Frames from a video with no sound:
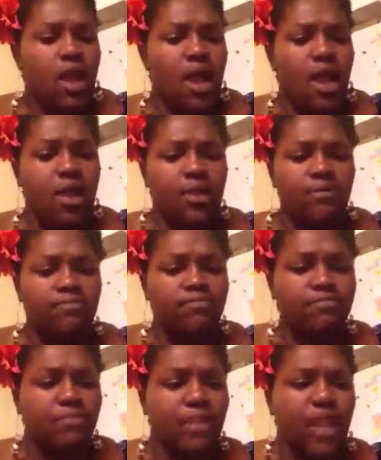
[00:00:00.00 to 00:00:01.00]

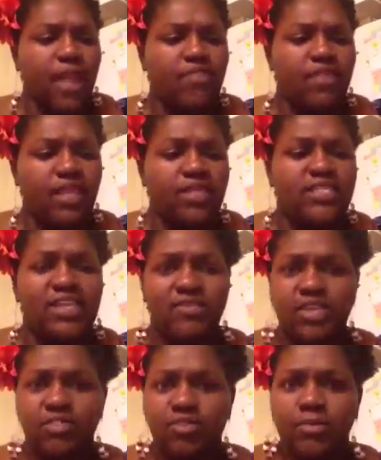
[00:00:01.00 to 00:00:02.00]
And then it's
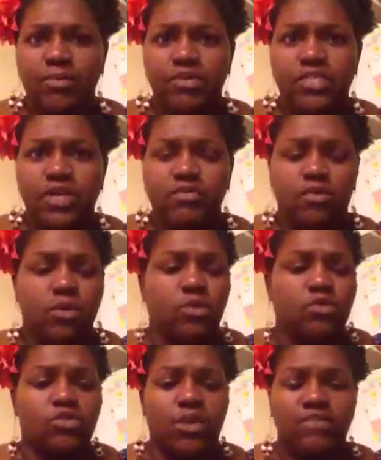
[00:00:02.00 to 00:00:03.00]
73%
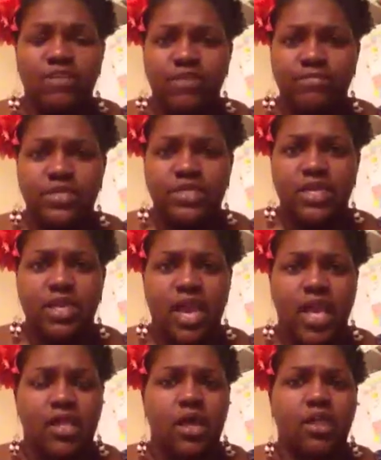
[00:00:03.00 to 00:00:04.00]
wool, 25%
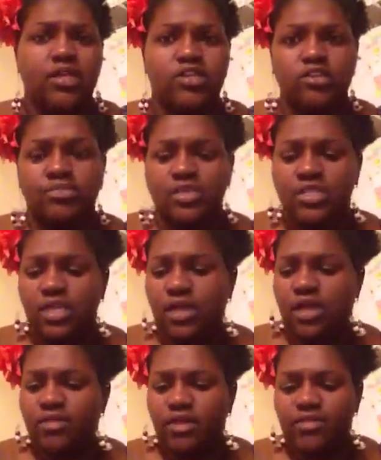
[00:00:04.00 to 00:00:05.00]
nylon, and 2% other.